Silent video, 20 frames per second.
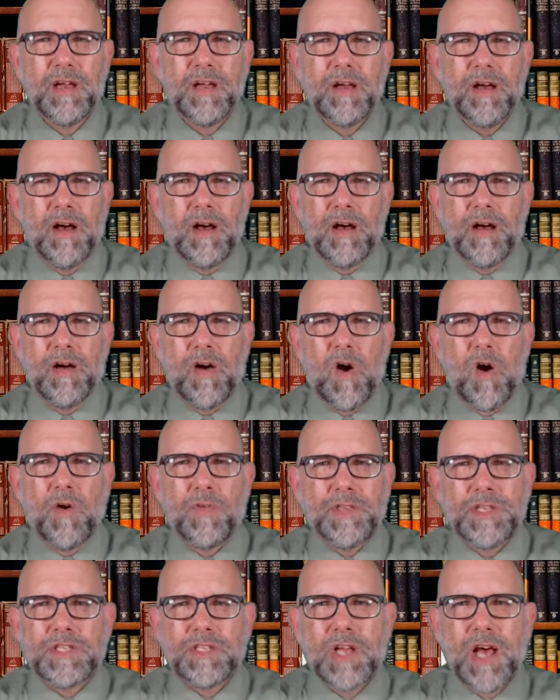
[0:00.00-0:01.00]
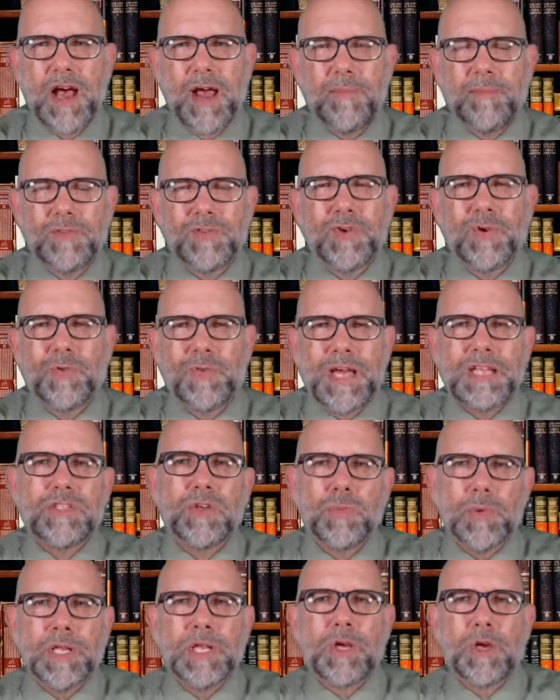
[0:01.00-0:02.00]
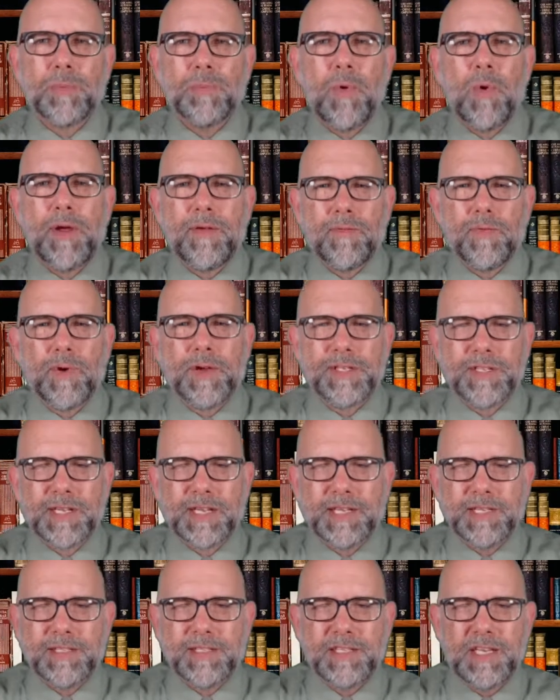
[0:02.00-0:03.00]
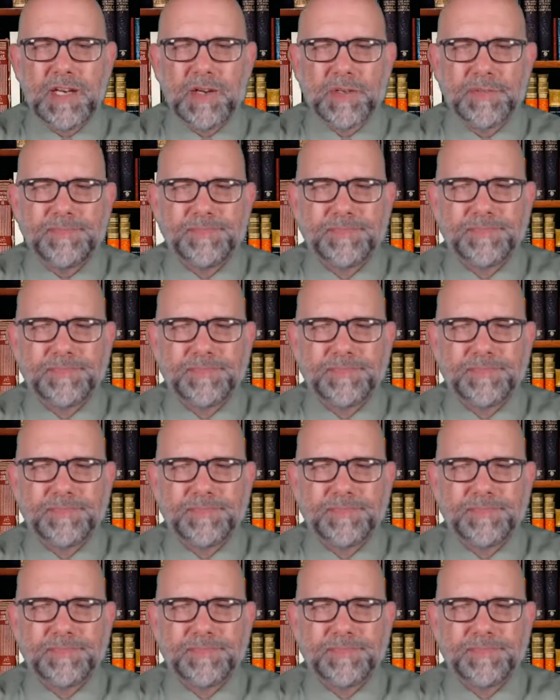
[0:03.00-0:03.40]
all this time? So that's a really good point for us to consider.